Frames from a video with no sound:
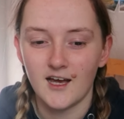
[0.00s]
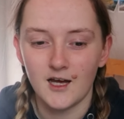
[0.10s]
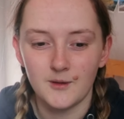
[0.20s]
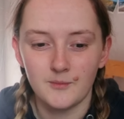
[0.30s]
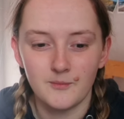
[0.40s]

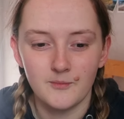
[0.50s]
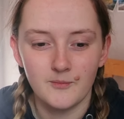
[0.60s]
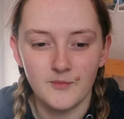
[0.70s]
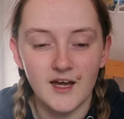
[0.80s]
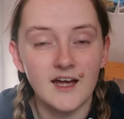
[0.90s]
Um,
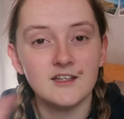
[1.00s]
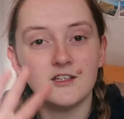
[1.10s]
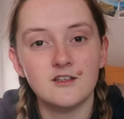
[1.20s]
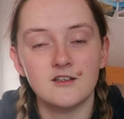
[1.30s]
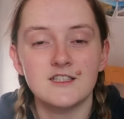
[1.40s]

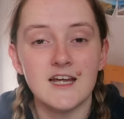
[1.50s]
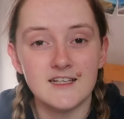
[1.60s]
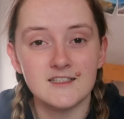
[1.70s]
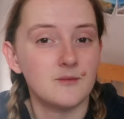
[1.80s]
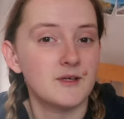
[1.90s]
and the
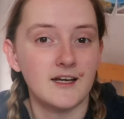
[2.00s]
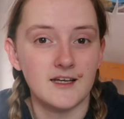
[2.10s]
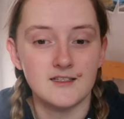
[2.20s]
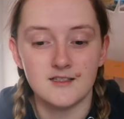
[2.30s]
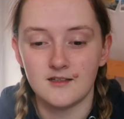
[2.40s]
techniques coming
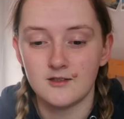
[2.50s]
later,